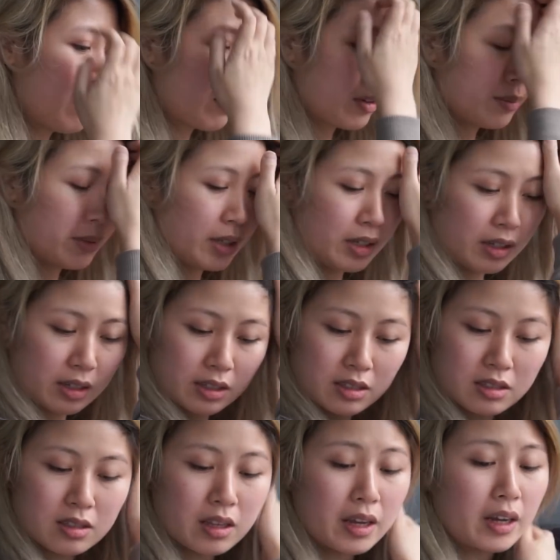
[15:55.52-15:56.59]
For me,
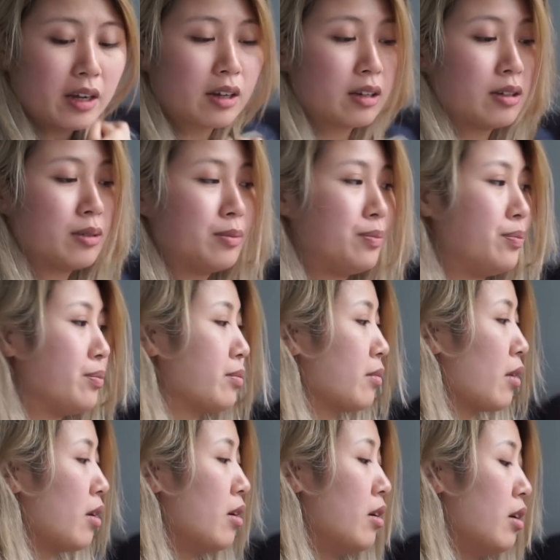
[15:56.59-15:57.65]
it's
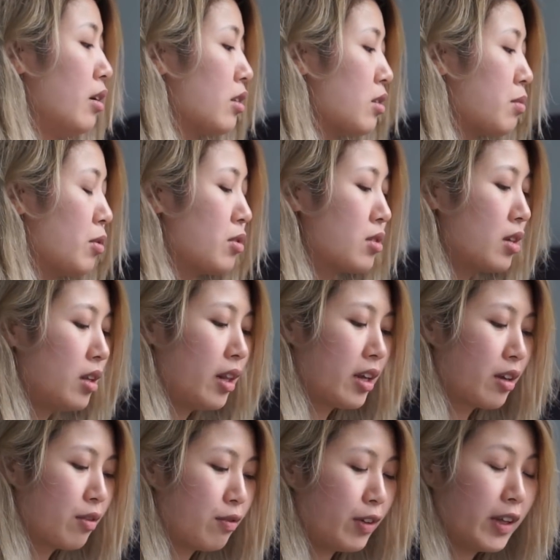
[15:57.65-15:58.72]
mostly
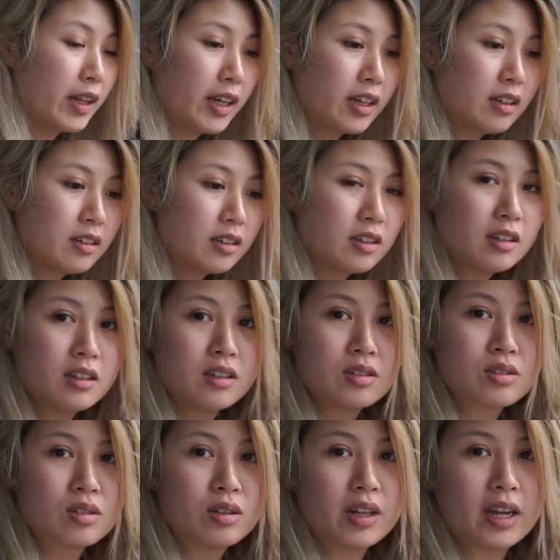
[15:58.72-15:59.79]
like feeling.
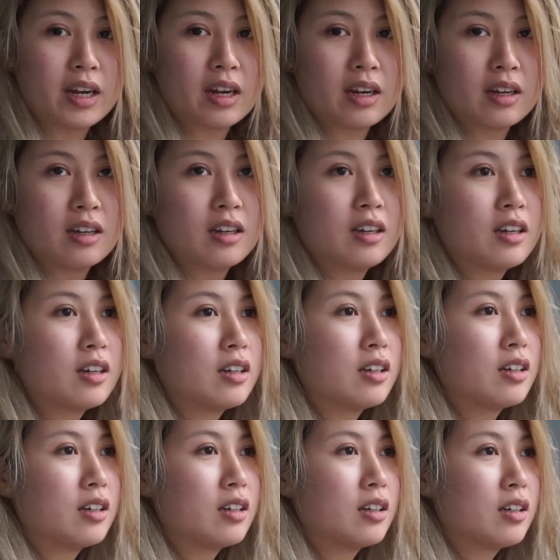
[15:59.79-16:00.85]
So like
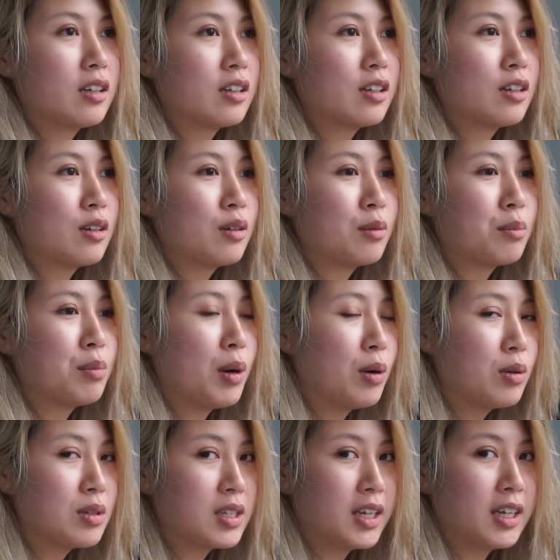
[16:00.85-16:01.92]

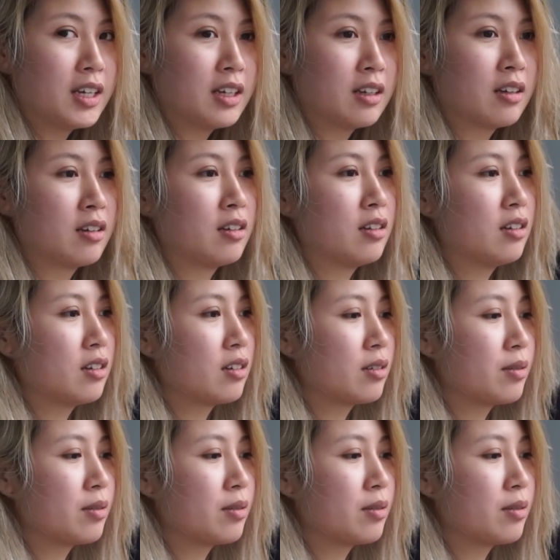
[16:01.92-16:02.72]
posing,